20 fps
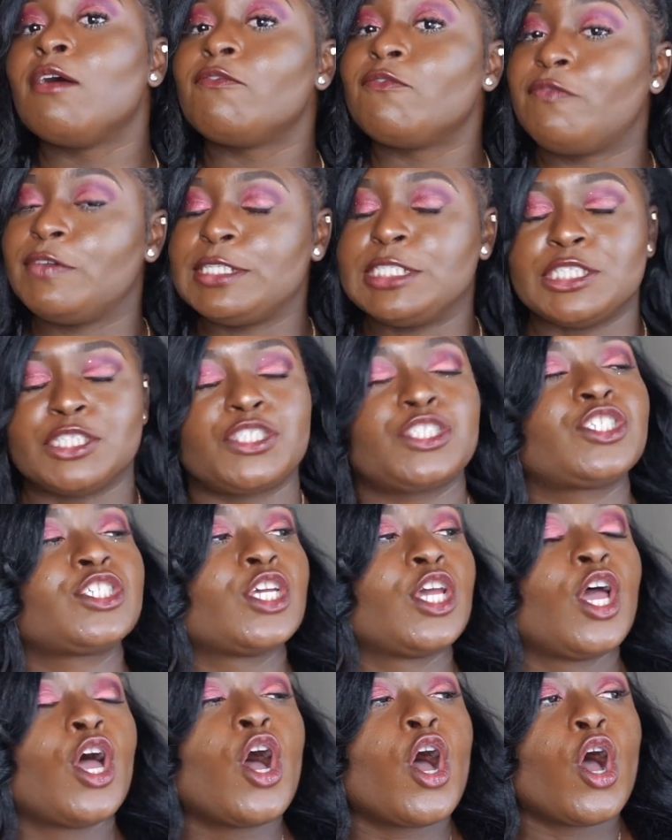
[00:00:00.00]
Finish.
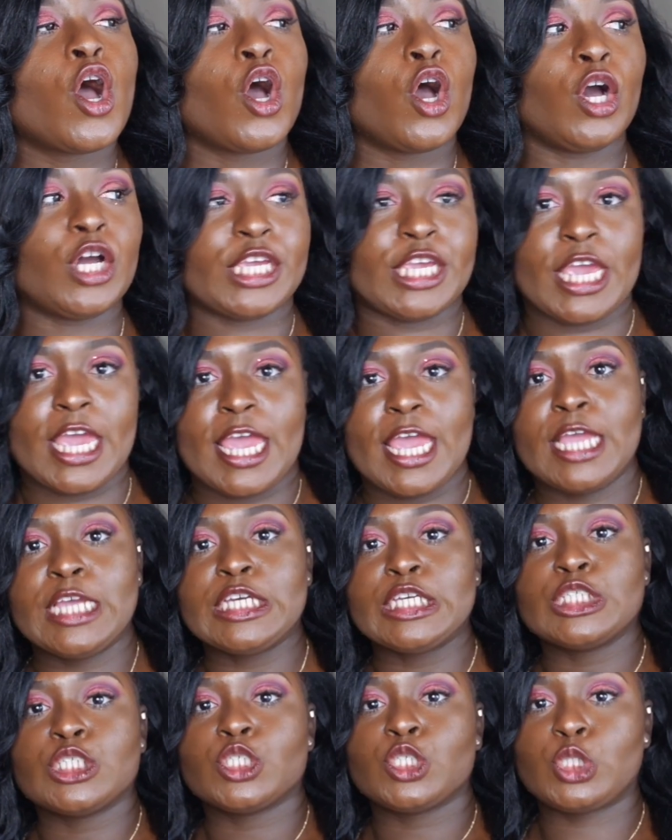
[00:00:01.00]
Okay.
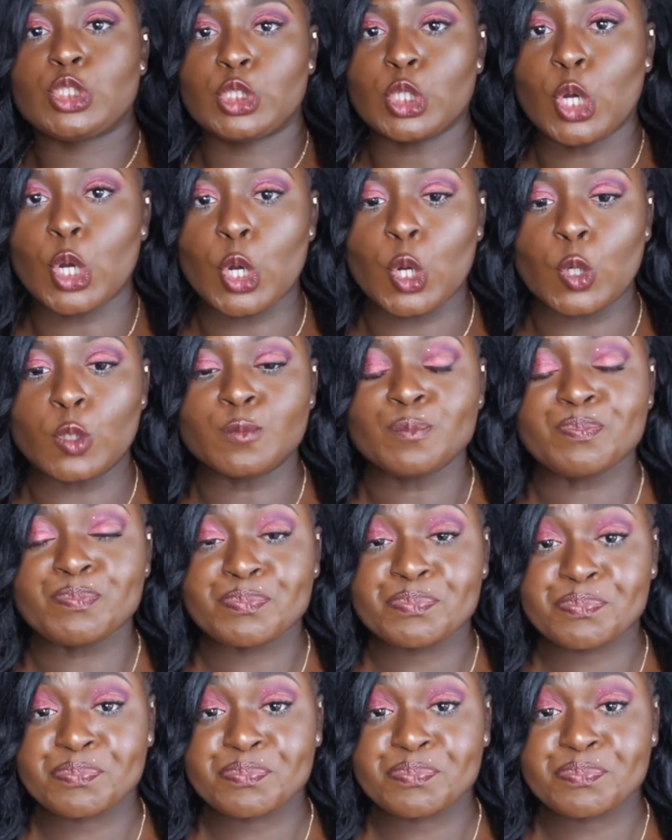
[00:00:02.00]
So